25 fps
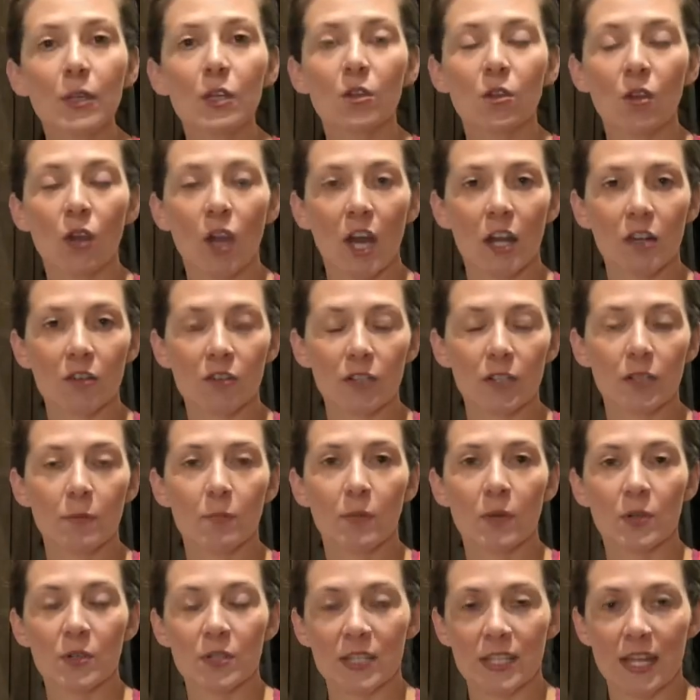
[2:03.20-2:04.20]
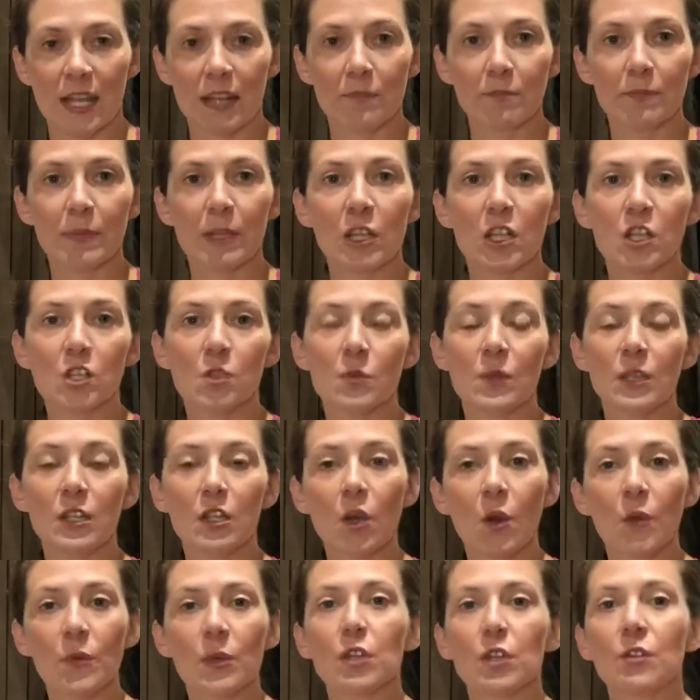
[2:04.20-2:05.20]
your 100% because we
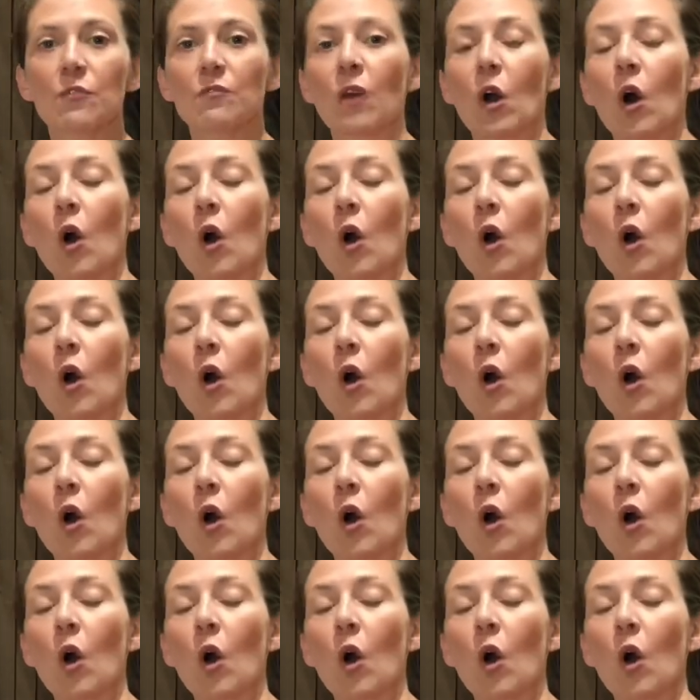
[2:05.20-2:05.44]
know that you've